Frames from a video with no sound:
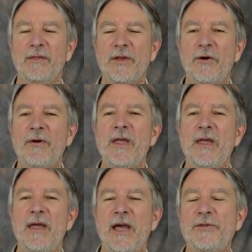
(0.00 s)
So,
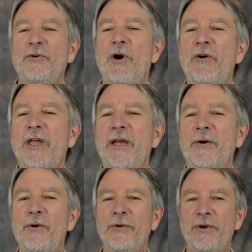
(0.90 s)
as you all get
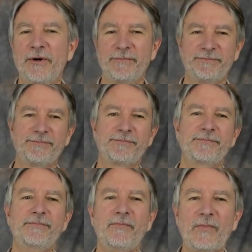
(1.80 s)
older,
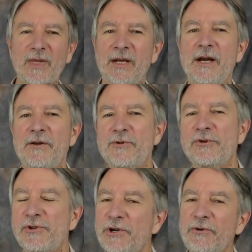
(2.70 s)
and as
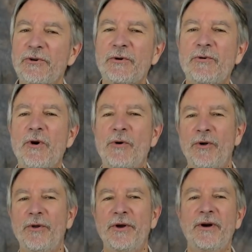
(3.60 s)
your children grow
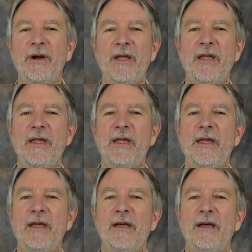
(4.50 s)
older,
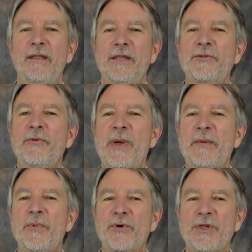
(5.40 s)
this will
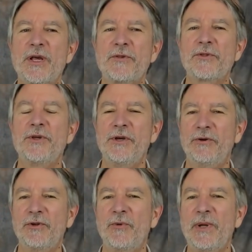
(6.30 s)
make more sense to
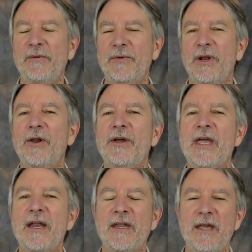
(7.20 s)
you. You'll be able to
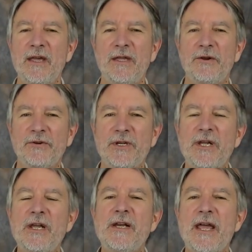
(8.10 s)
look at your
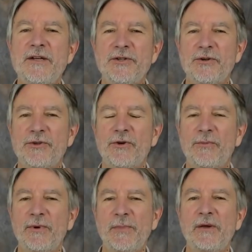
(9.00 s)
teenagers,
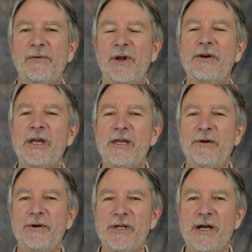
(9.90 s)
you'll be able to look at
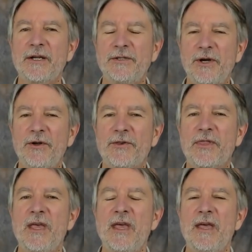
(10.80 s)
your young
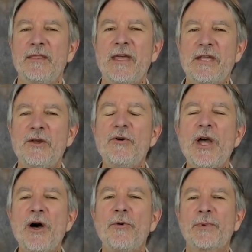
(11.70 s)
adults that you
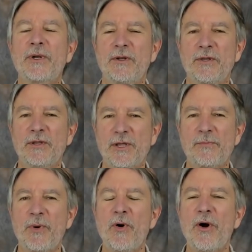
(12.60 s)
helped
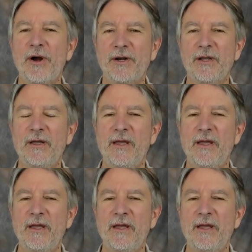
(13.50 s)
support,